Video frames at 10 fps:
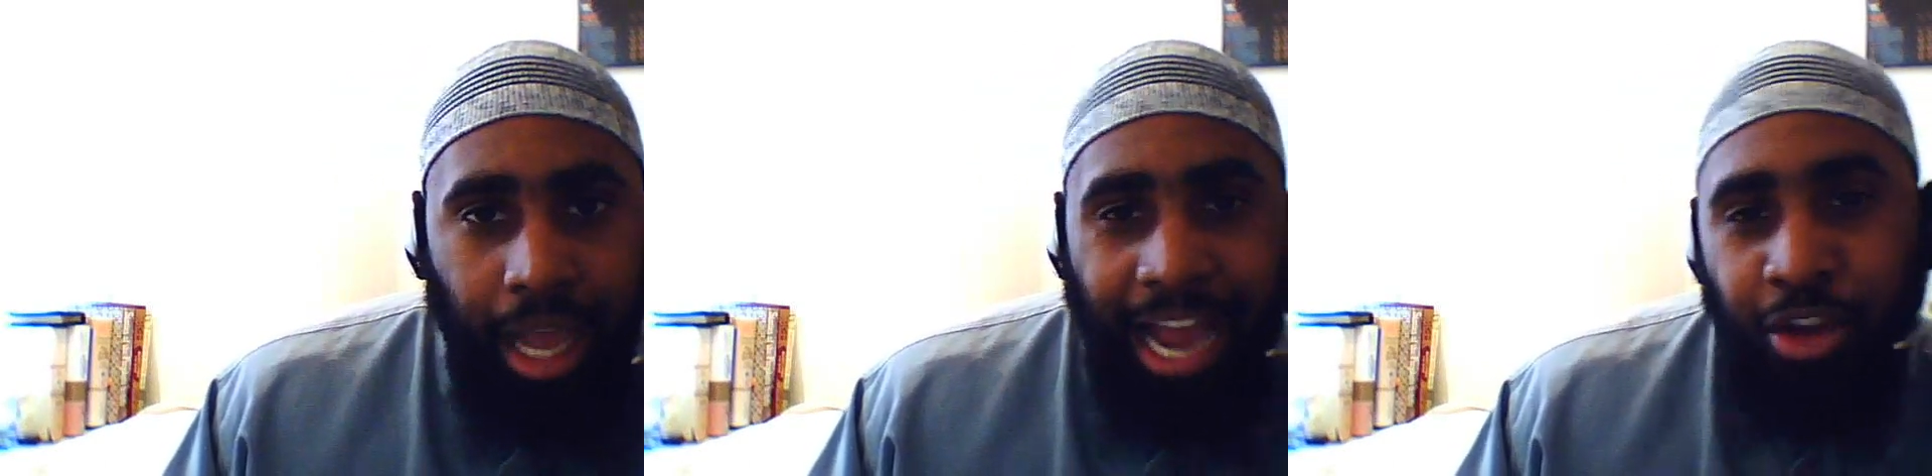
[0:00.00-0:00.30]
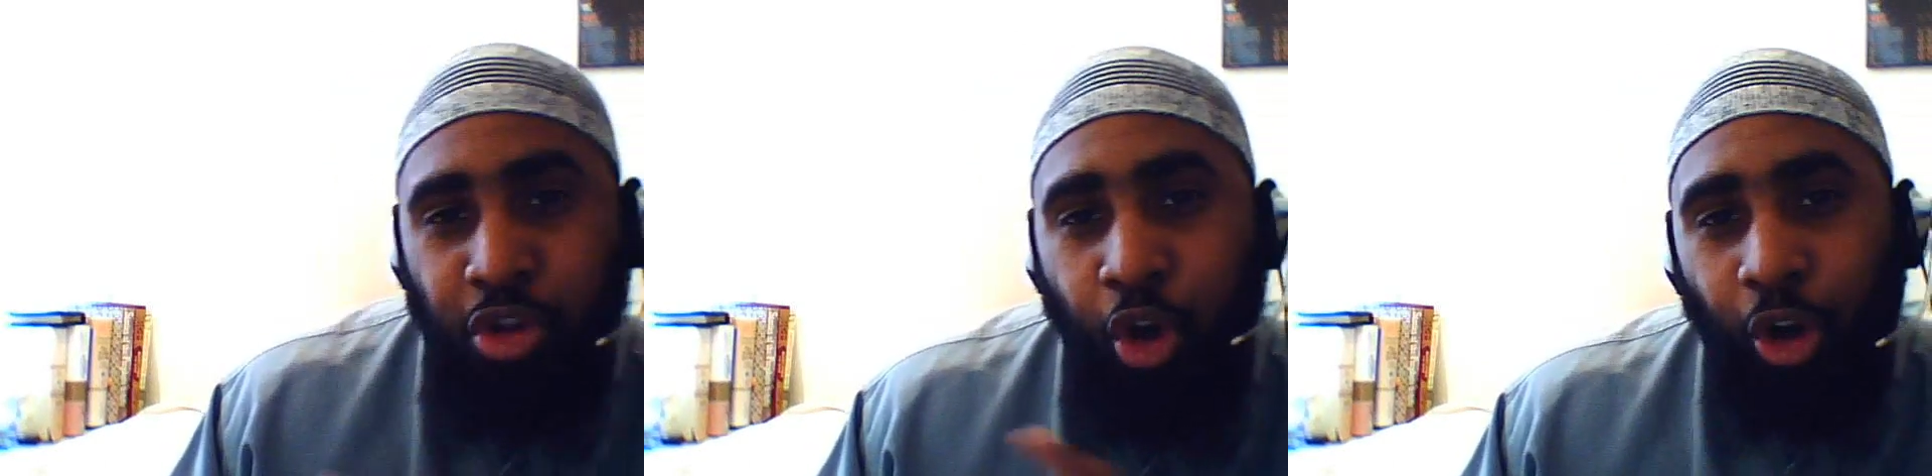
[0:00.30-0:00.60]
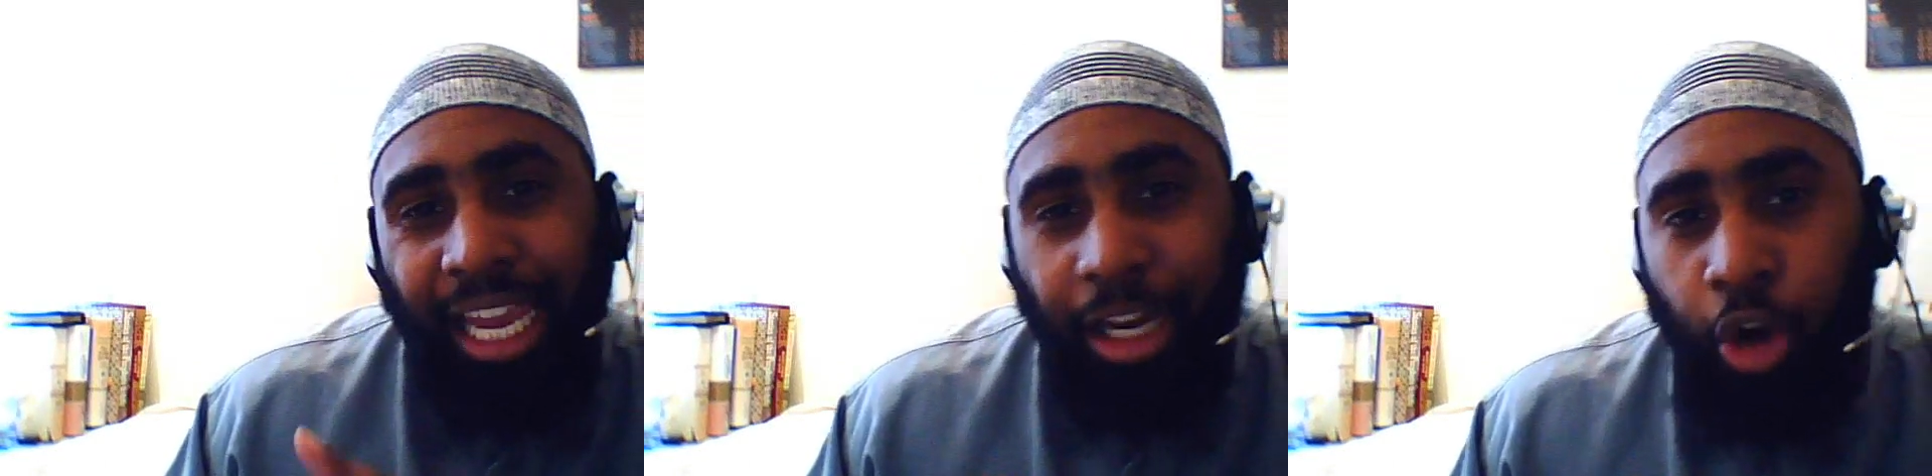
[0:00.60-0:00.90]
and not
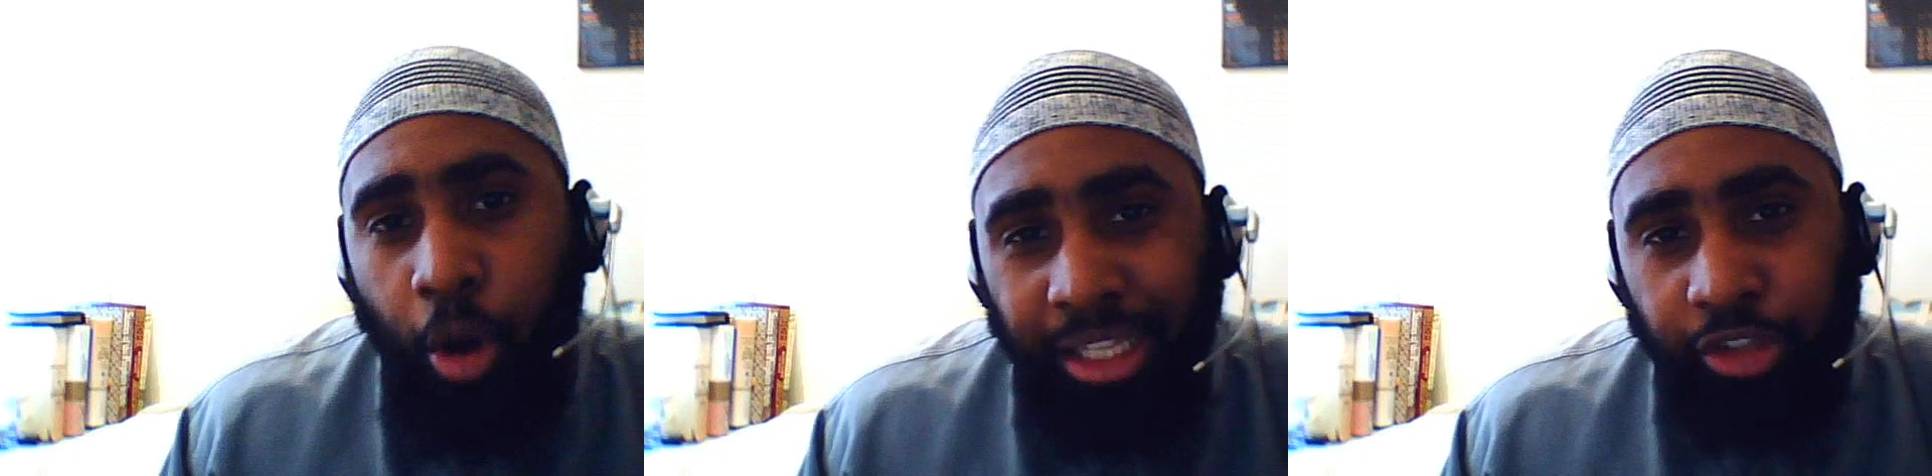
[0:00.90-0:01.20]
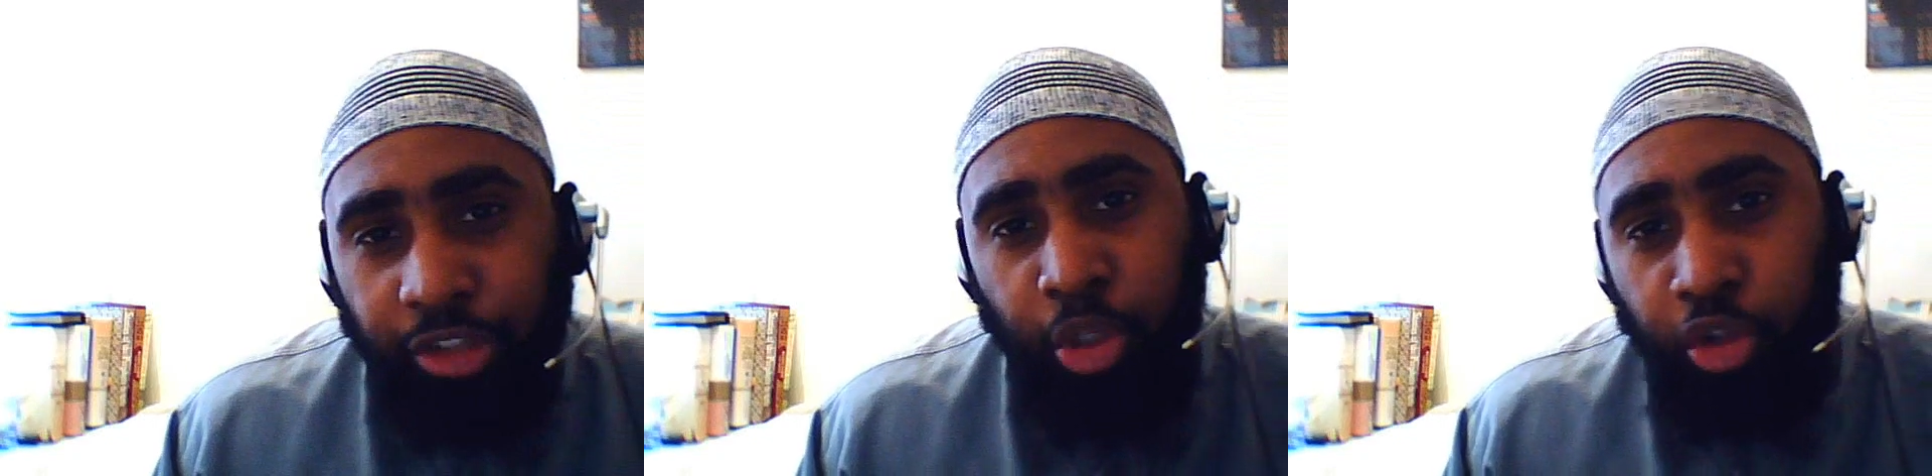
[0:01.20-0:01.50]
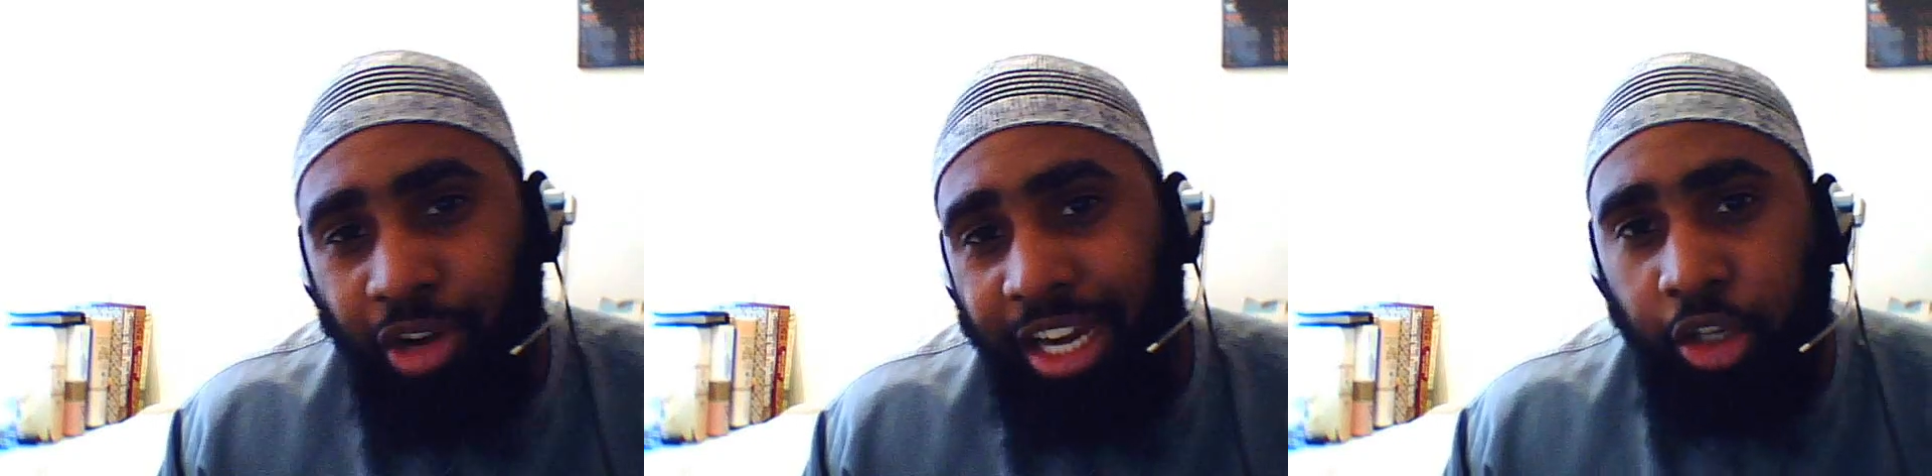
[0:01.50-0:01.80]
get comments from
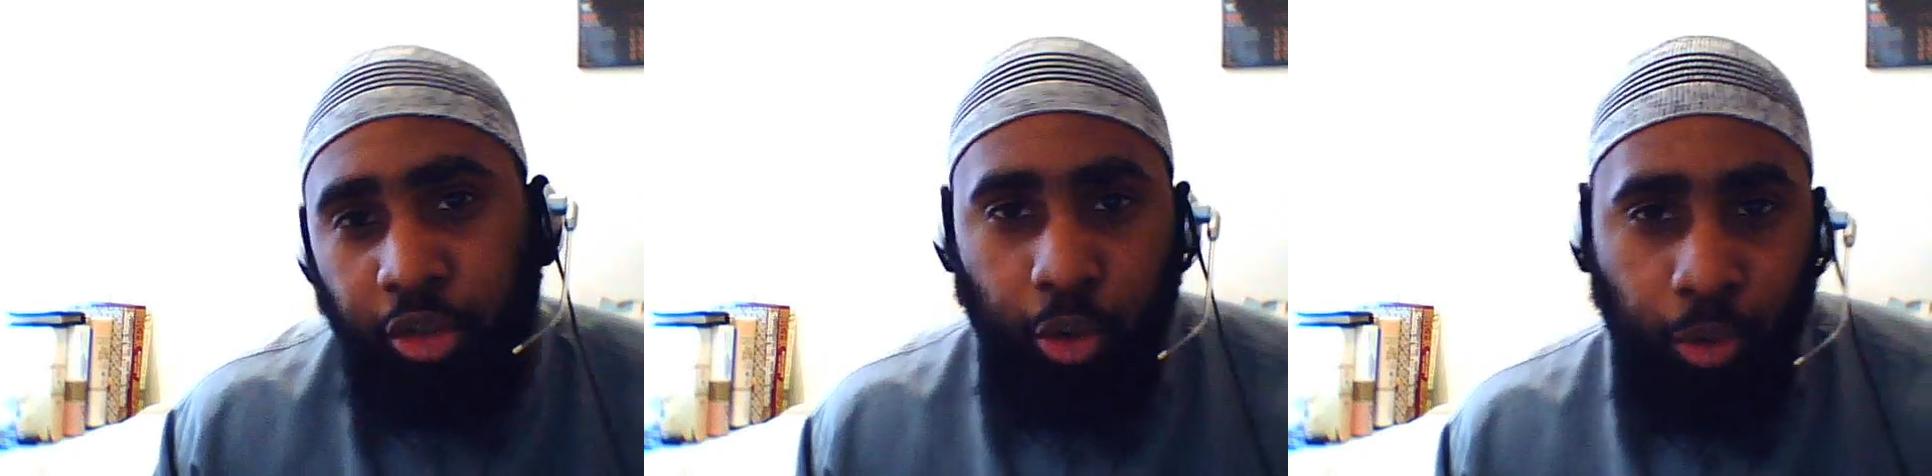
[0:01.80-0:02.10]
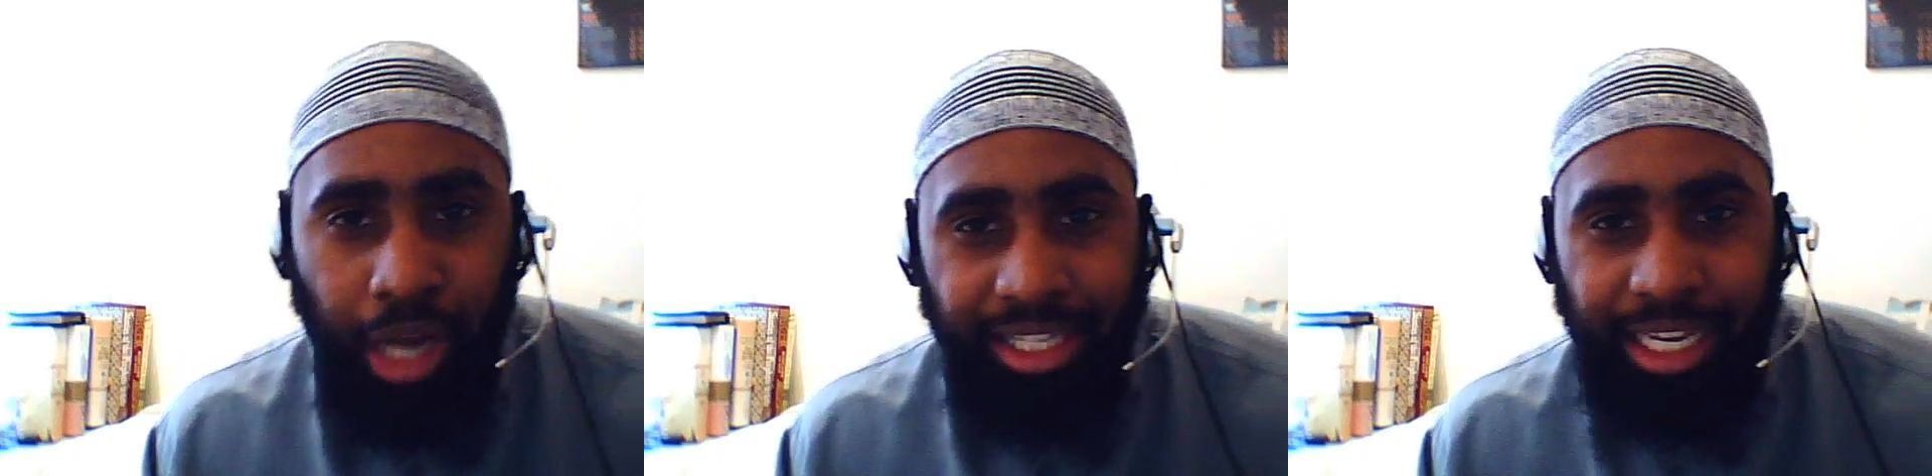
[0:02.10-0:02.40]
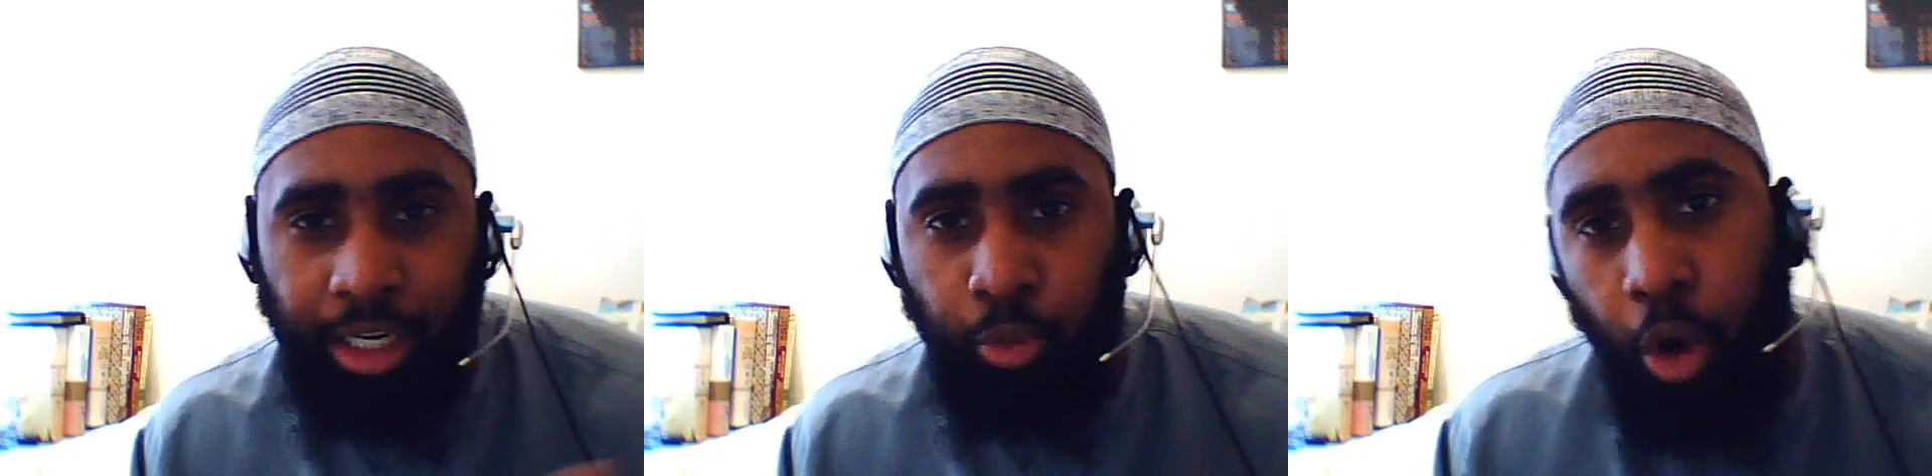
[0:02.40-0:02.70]
strangers or guys saying,